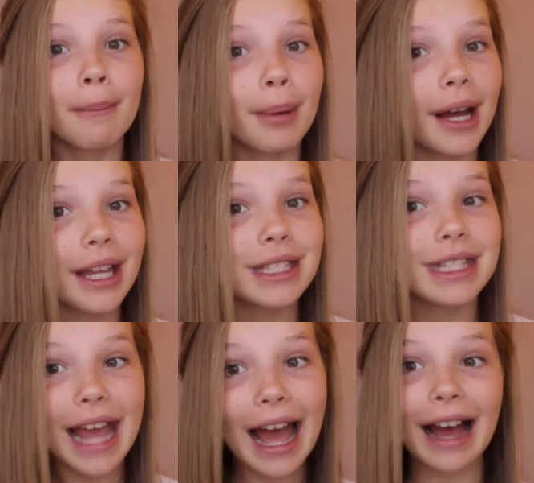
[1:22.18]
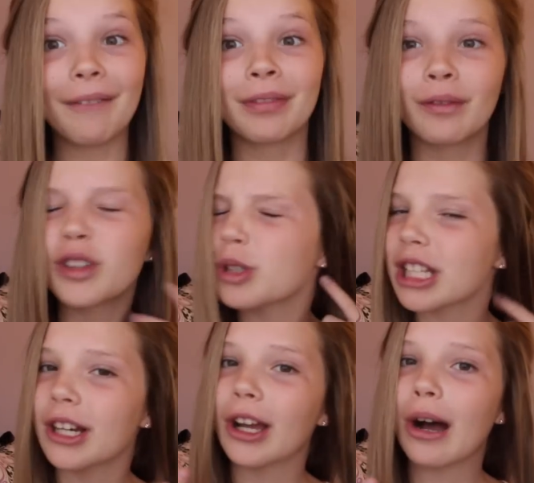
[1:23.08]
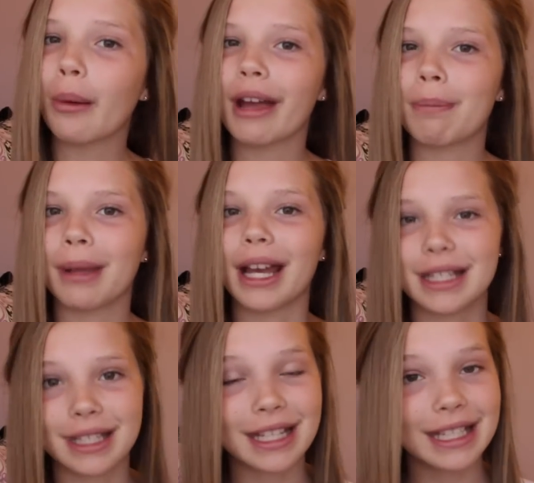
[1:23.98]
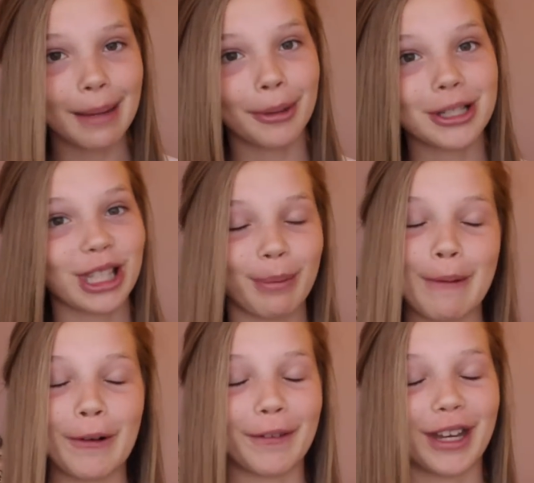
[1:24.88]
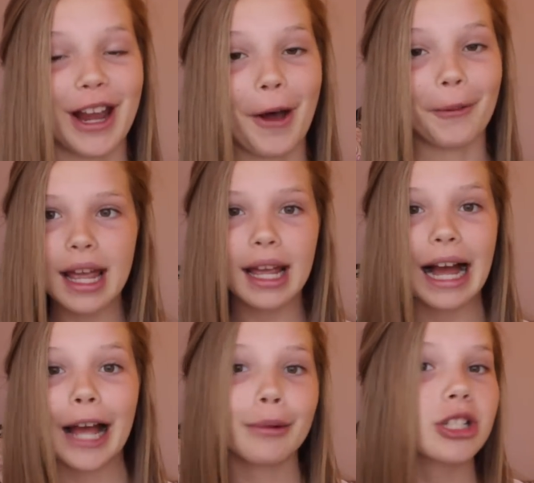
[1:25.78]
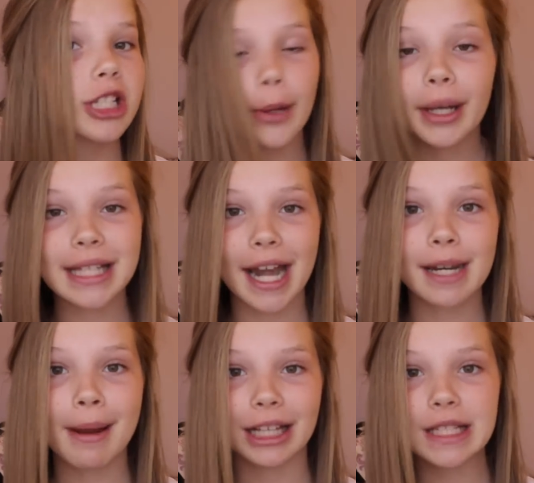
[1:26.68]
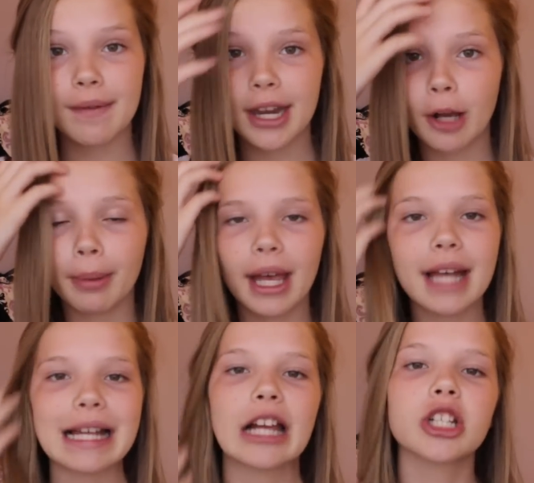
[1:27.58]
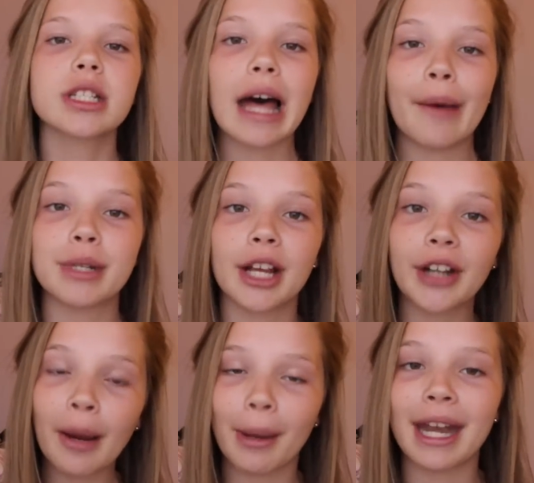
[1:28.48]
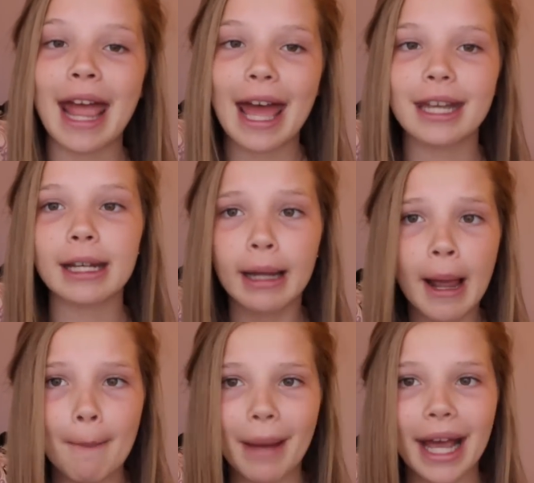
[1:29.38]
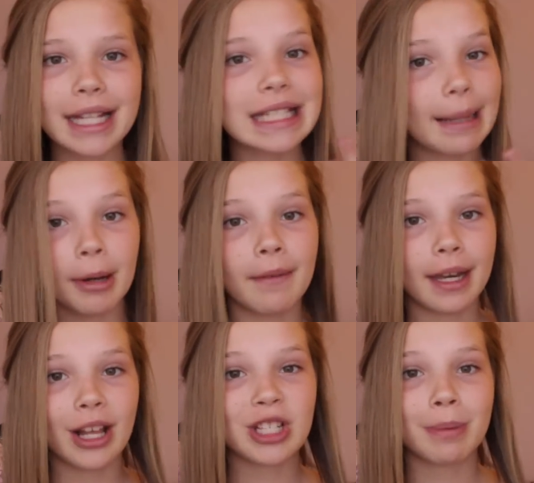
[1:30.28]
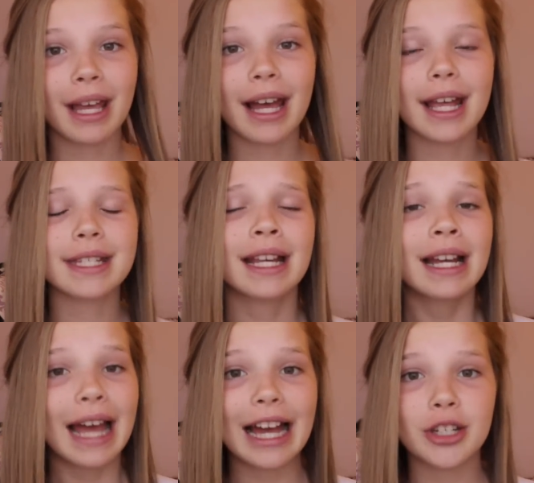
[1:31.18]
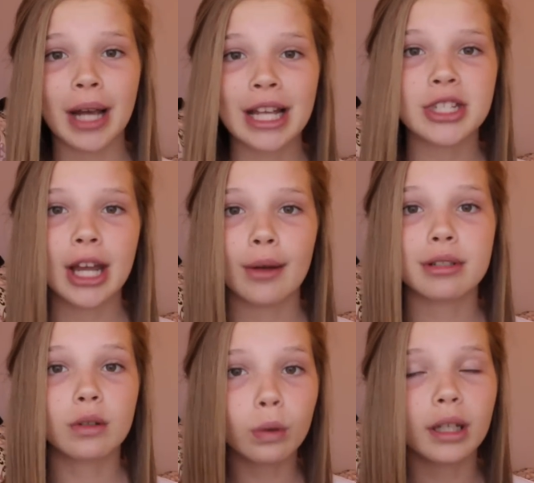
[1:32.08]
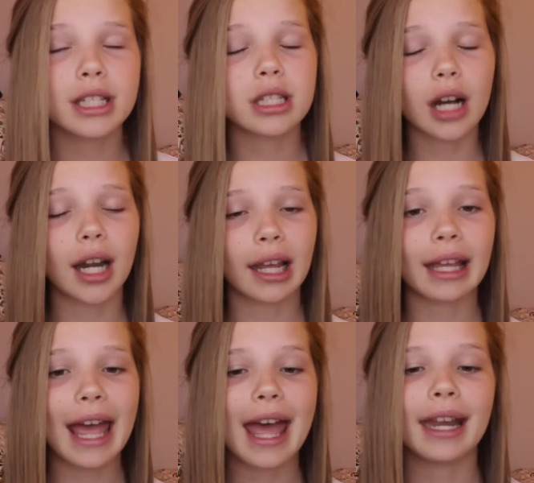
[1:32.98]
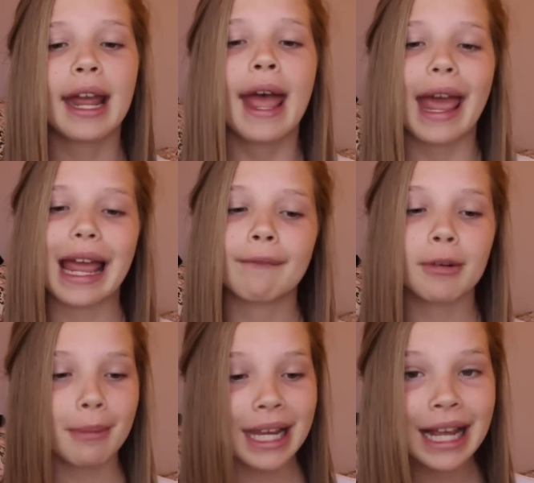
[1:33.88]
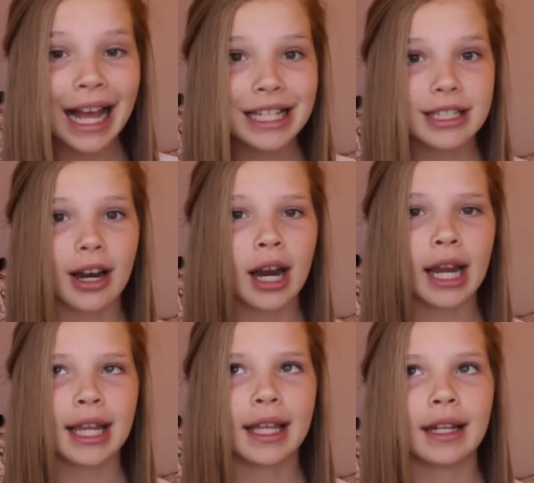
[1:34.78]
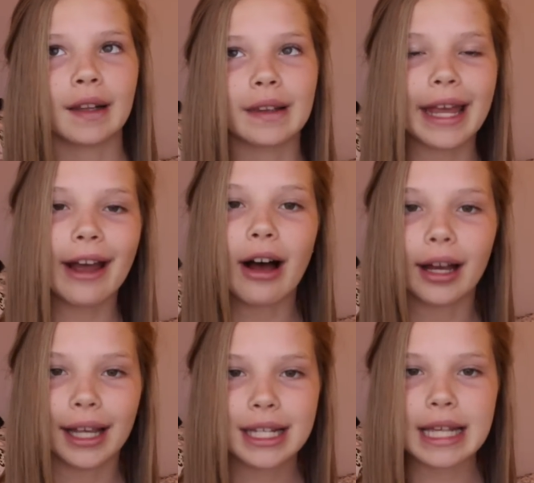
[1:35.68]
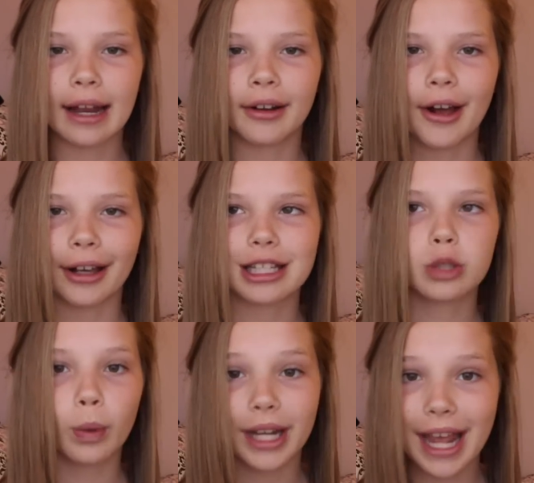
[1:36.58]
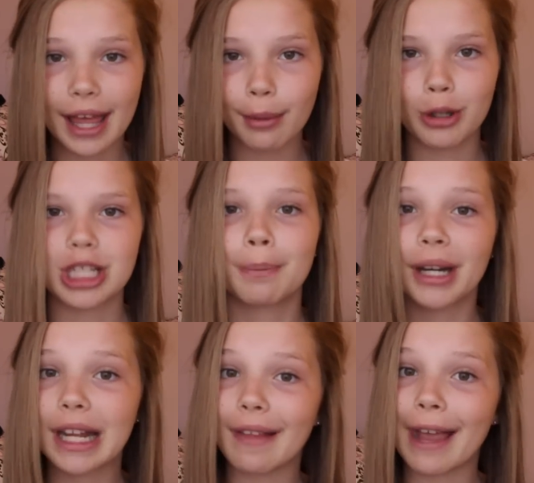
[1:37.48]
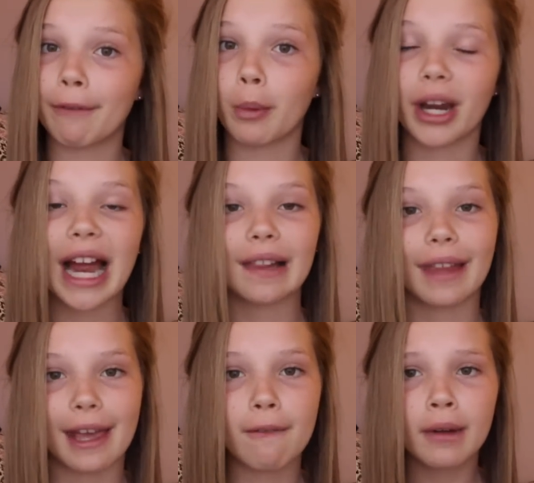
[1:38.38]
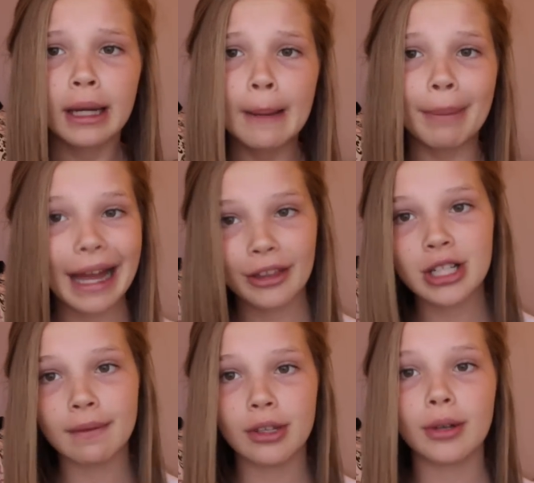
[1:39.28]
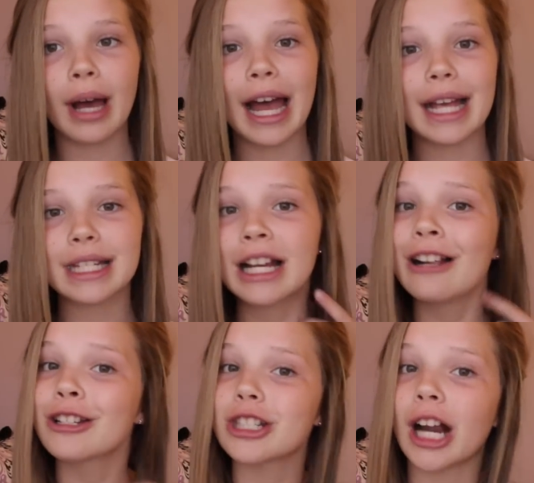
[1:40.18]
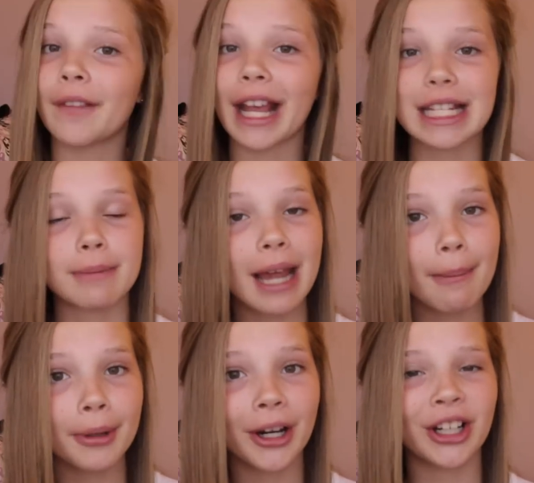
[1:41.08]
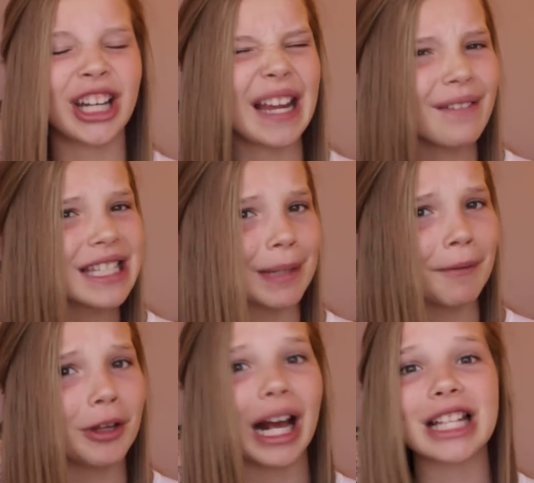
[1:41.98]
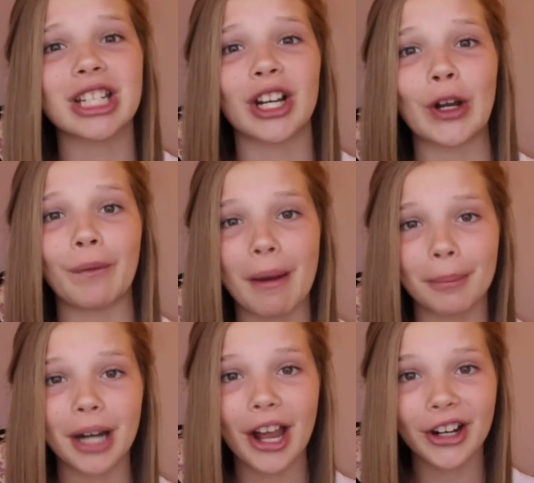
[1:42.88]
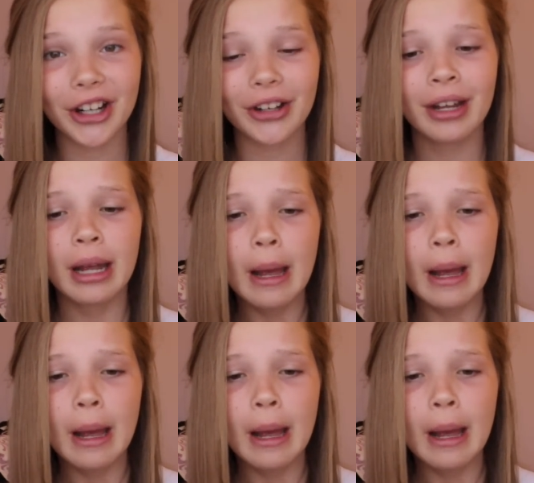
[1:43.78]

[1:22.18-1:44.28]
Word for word: But yeah, we're just gonna go with because it's a summer sleepover video. I was so excited to make this video because I just thought it was a great way to end my summer videos because, as you guys know, school is starting again. And for me, I start in late August, like on August 20th, which is pretty late for where I live. But others of you guys start in like September, or even some of you guys start in November, I heard.